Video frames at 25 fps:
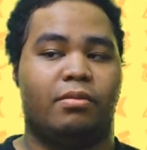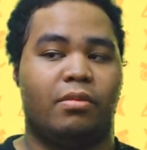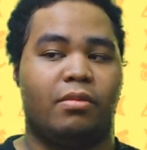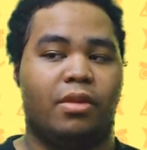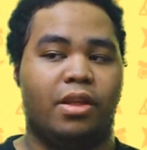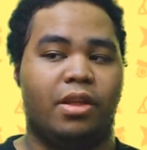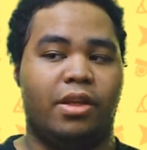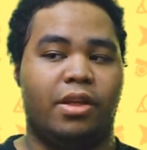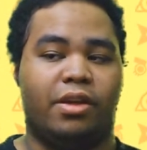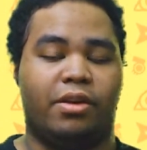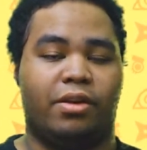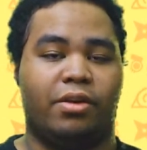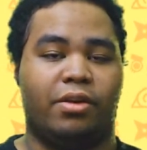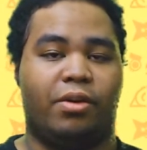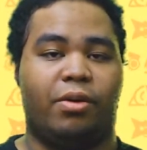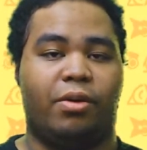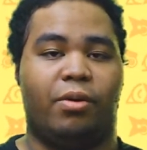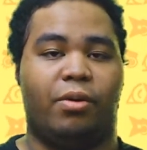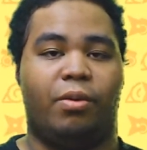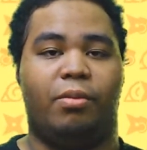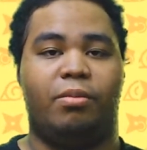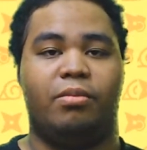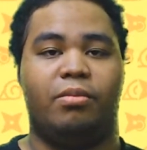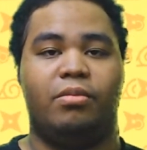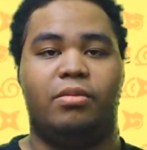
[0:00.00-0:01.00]
you
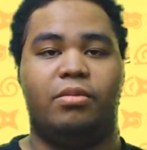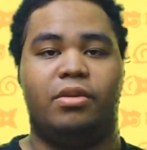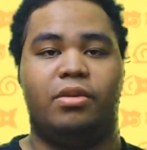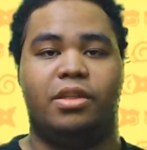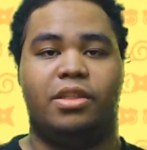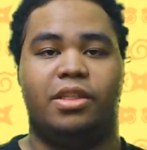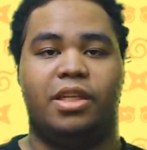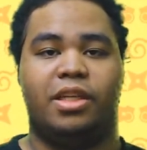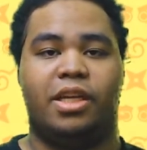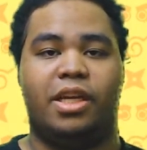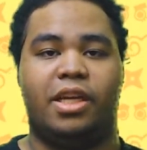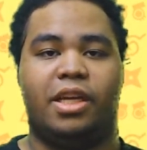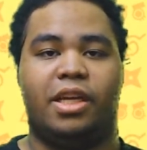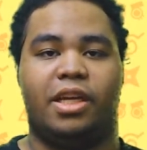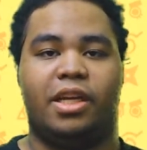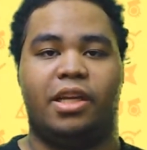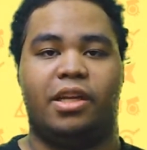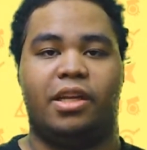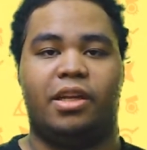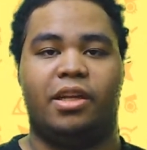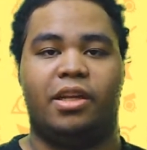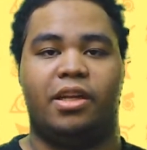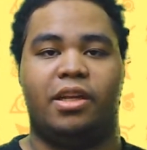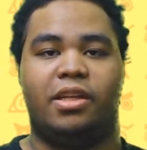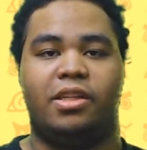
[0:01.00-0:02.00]
know,
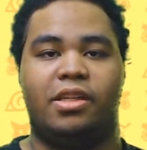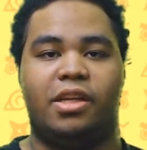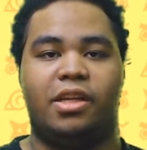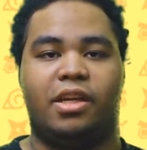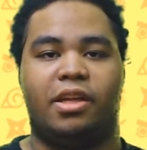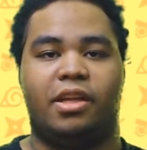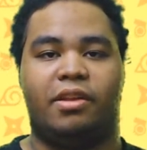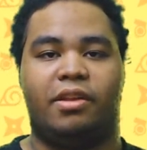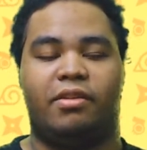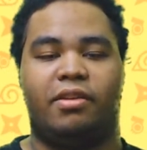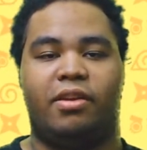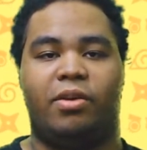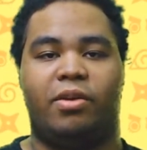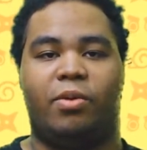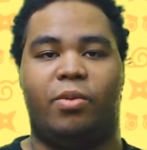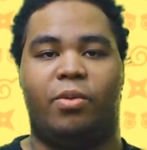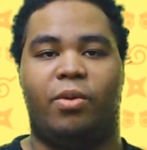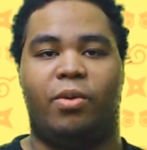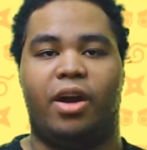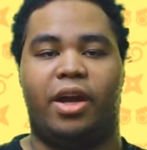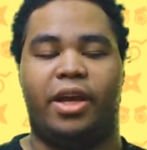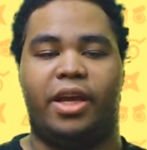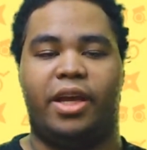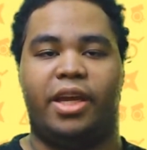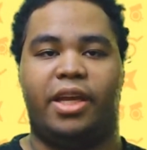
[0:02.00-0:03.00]
you could see
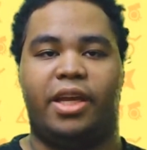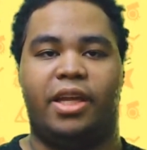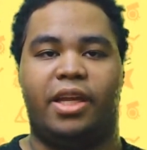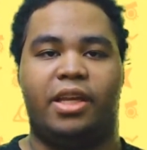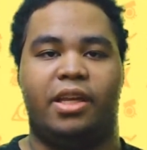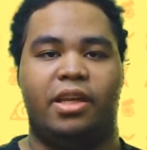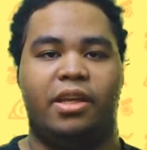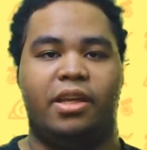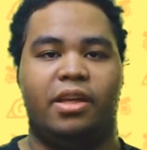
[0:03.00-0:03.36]
why